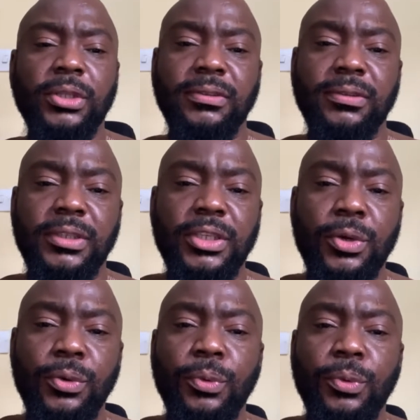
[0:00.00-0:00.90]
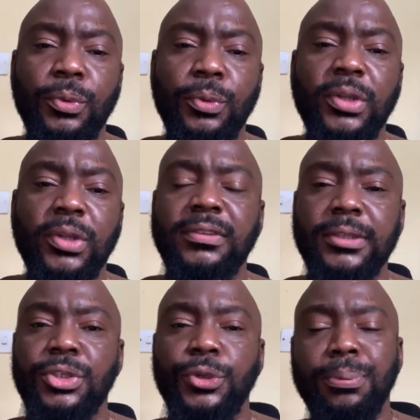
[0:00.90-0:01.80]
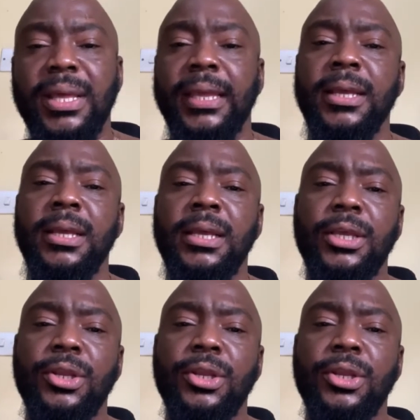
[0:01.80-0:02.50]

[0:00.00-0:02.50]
What, you know, what sector do you play?